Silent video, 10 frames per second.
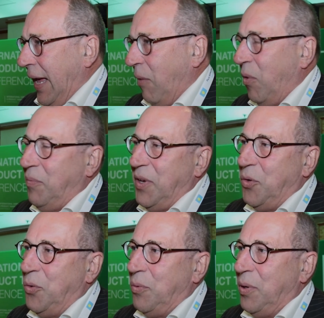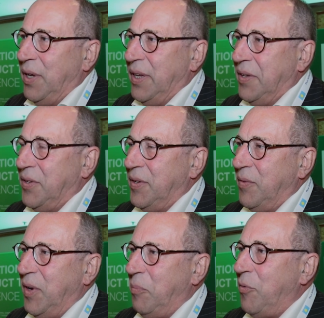And what we do is
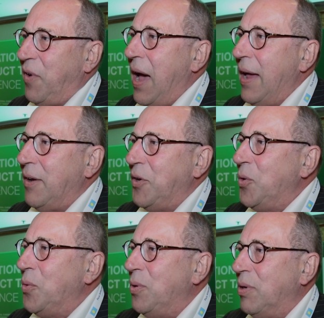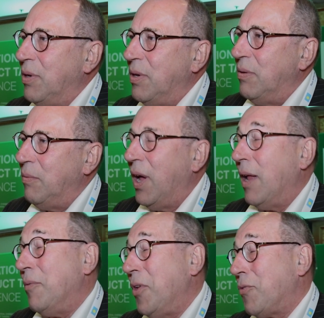we provide a new,
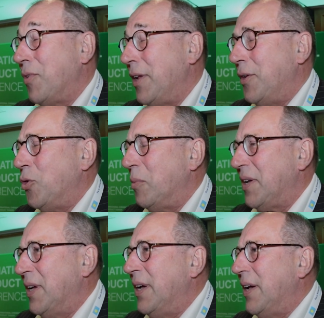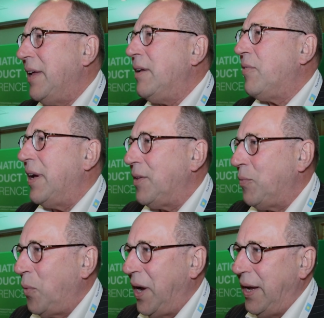well, not really new, but an
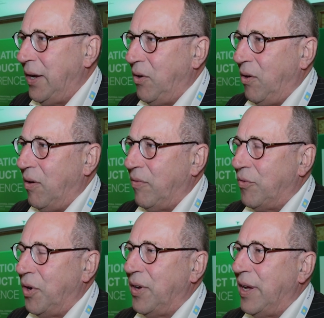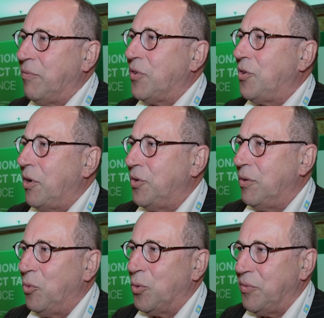innovative way of running infrastructure
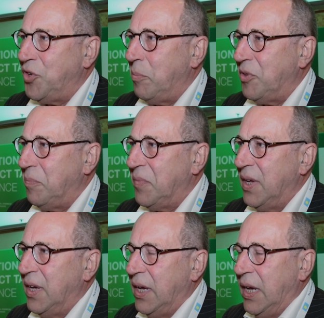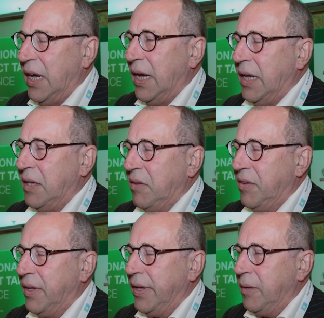on board of ships. And
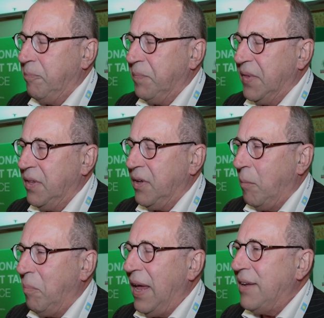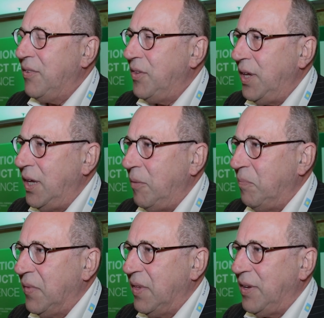the complexity
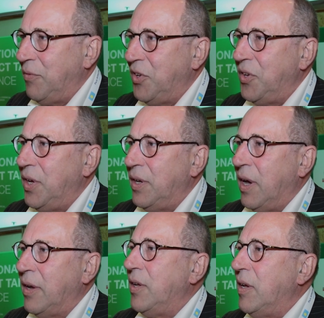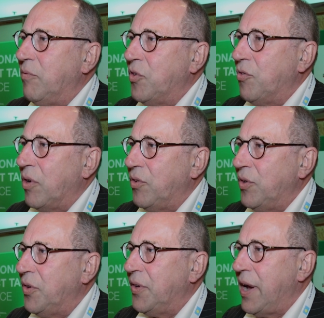that we see in IT
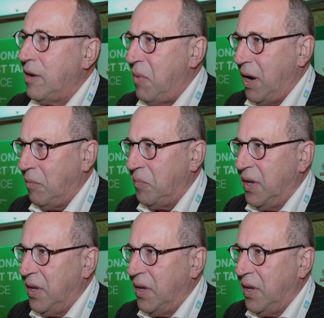infrastructure is a nightmare,